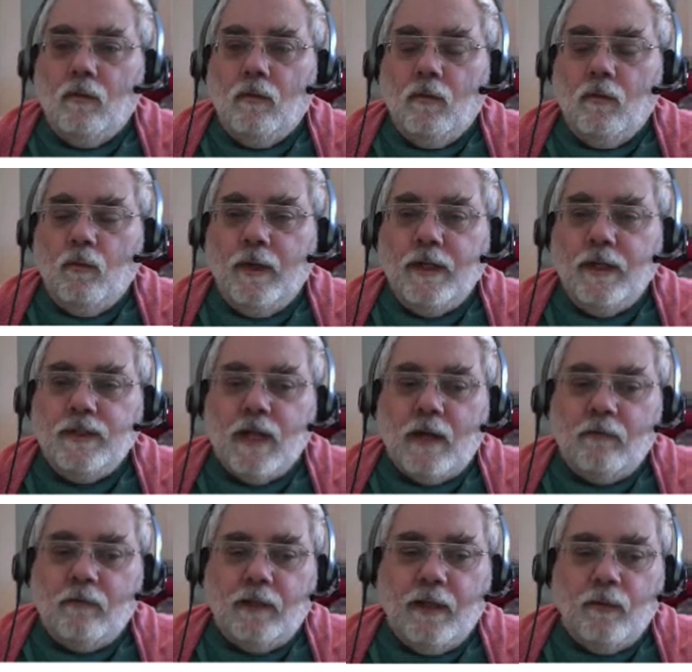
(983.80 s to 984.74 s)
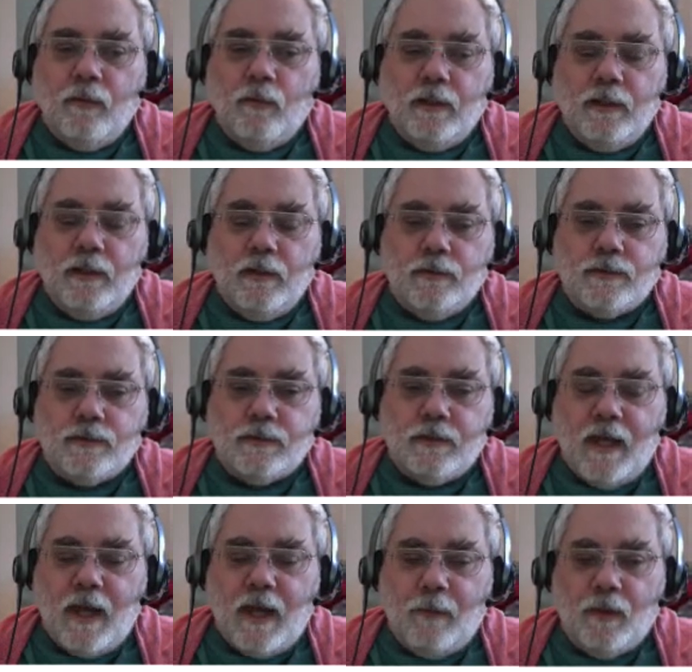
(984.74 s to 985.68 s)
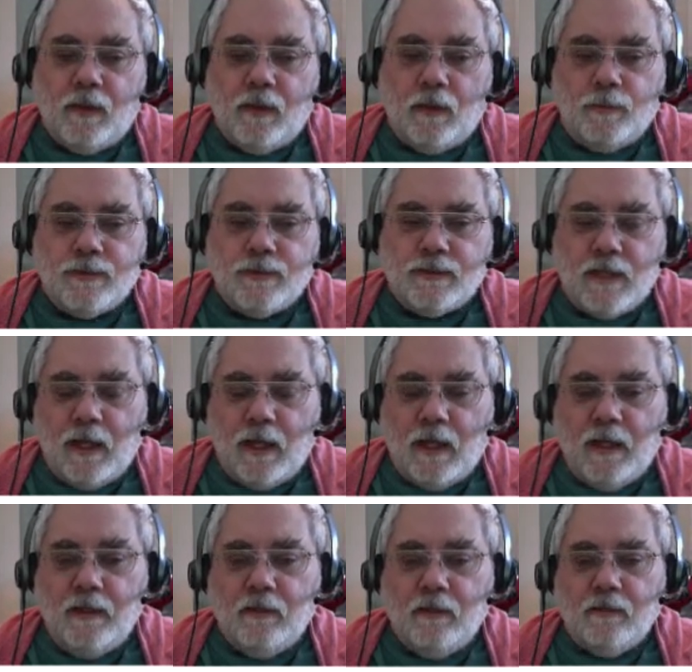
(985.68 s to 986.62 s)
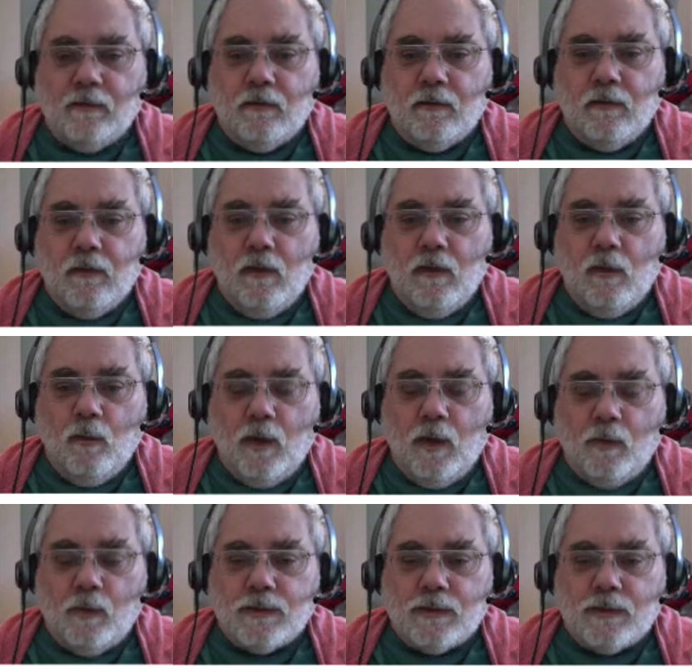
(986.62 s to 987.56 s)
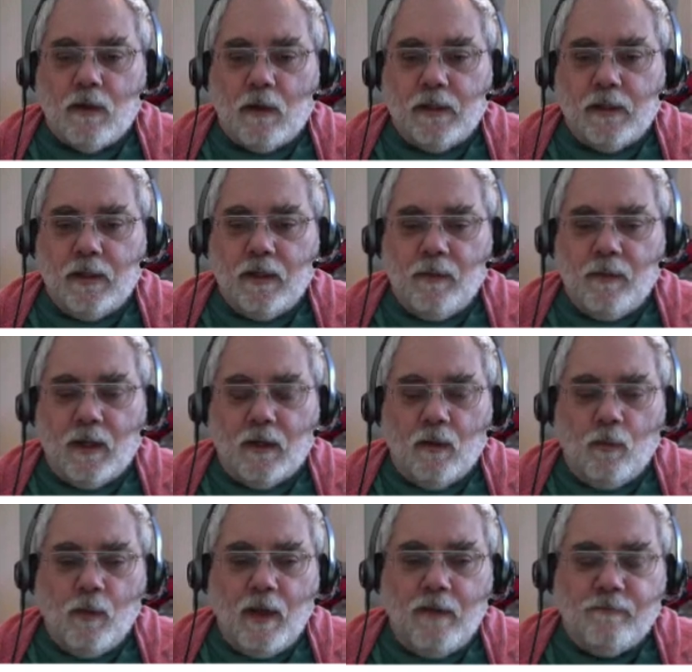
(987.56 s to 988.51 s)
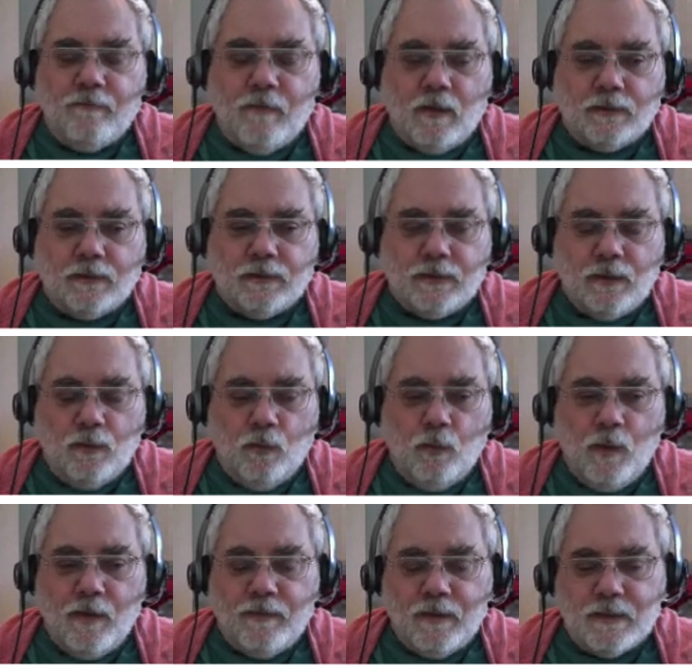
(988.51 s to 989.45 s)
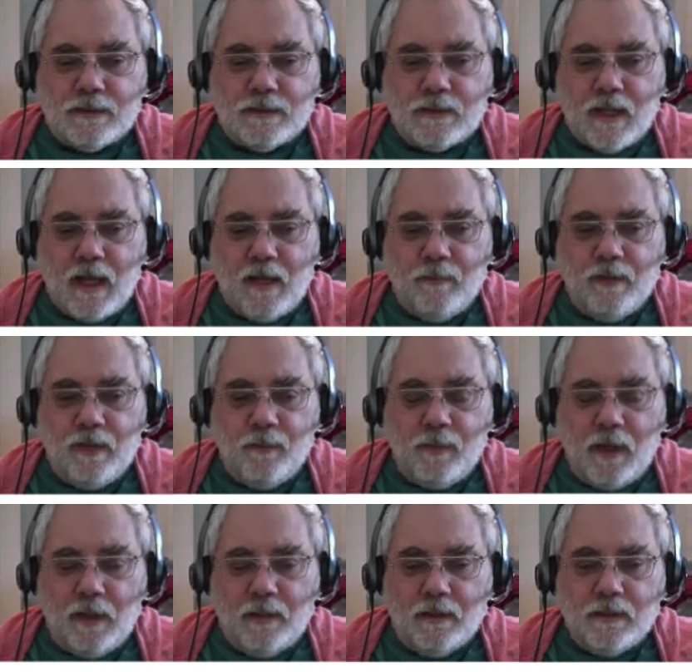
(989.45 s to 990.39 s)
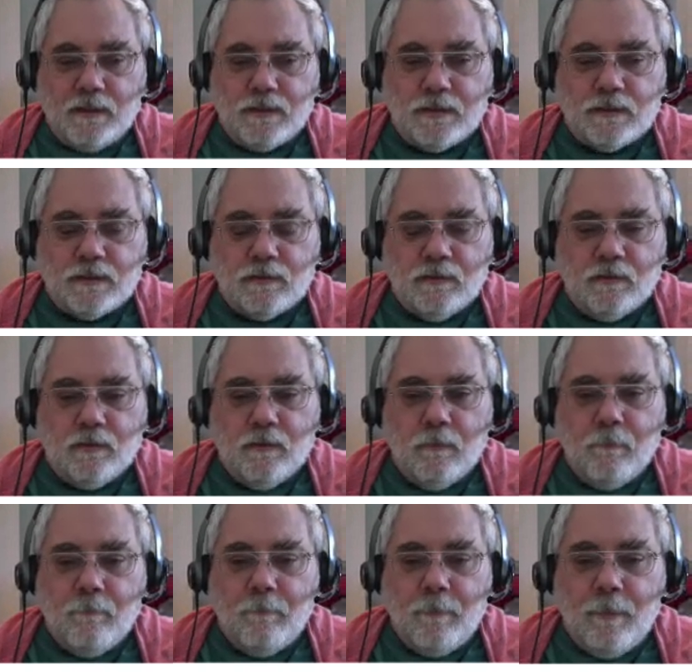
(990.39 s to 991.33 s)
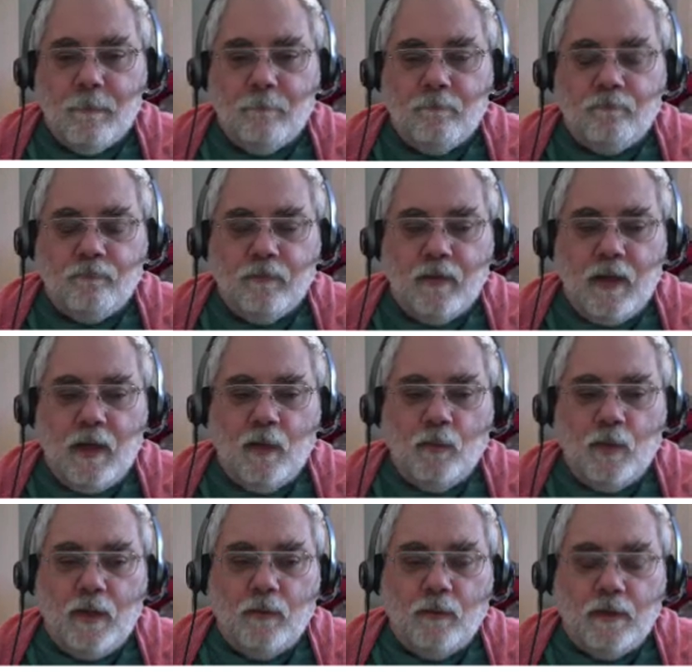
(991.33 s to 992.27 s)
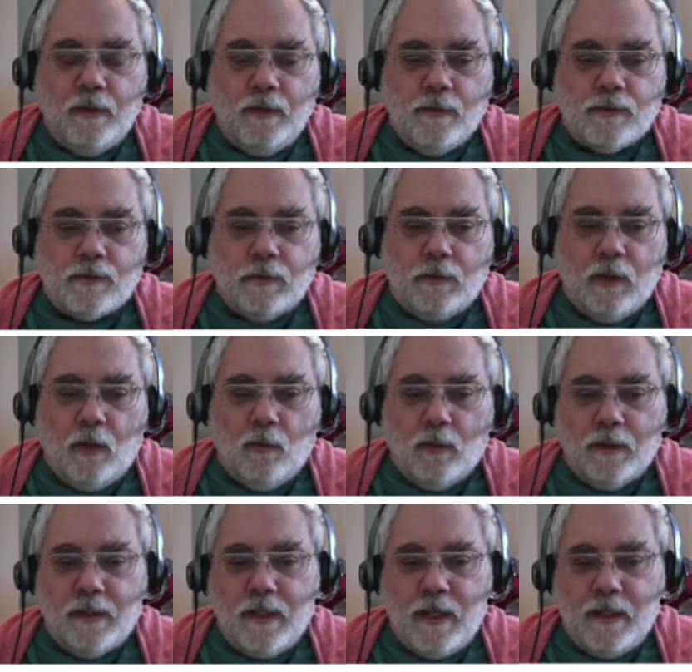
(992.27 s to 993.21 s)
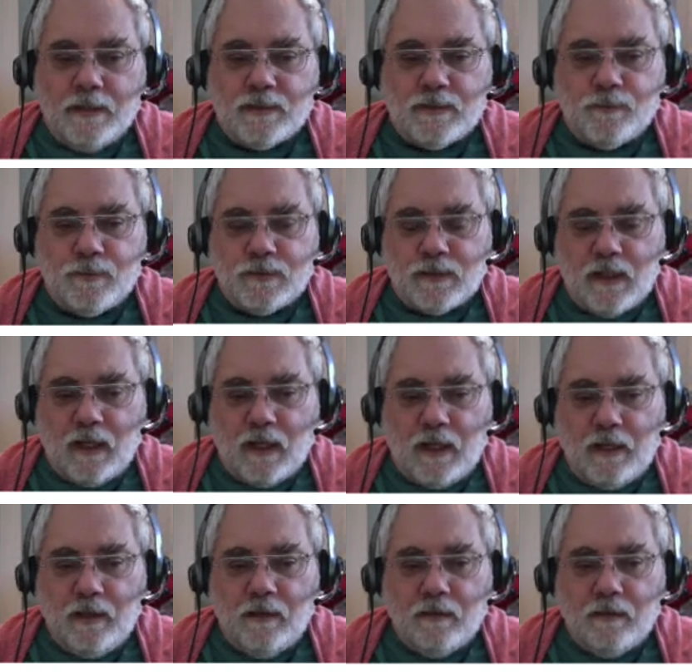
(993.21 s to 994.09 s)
We generally will use capital psi when we're talking about a wave function with its time dependence, and we will use lowercase psi